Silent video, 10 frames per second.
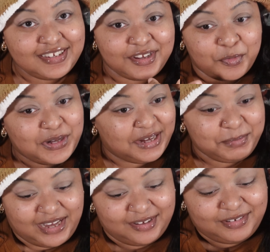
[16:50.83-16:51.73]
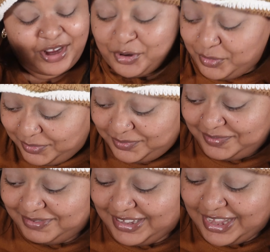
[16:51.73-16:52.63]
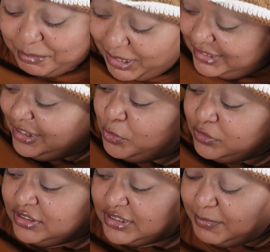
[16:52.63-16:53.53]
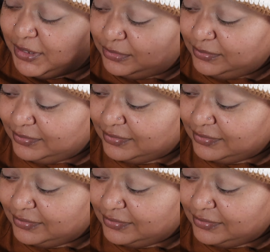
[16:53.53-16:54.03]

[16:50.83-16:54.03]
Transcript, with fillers: You want to hear me out? No? Am I alone on this boat?